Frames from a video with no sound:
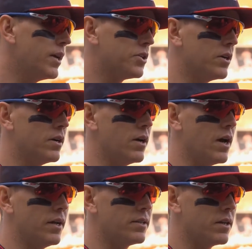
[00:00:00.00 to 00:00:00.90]
Yeah, sure.
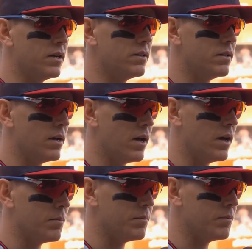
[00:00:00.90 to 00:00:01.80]
It's good.
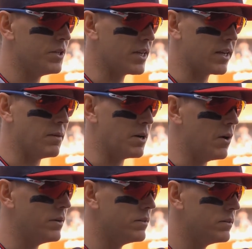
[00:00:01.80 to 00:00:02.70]
We just got to keep
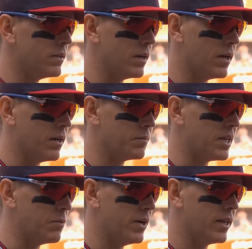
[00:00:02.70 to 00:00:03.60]
going.
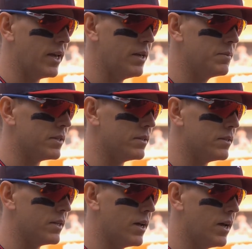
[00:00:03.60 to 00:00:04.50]
Keep winning games,
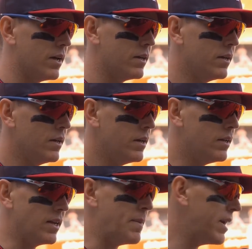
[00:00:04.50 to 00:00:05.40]
and it
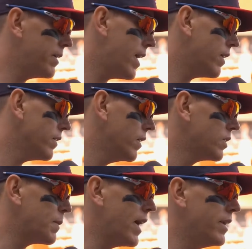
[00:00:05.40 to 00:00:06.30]
doesn't matter now. You
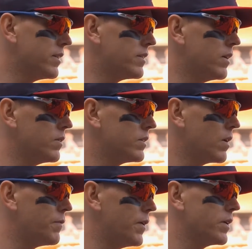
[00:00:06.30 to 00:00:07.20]
know, it's behind us, so
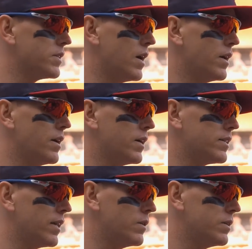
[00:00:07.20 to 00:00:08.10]
let's go focus on
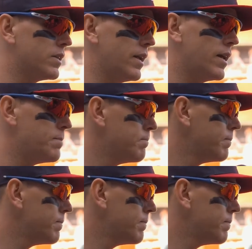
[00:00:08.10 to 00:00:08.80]
St. Louis and Anaheim.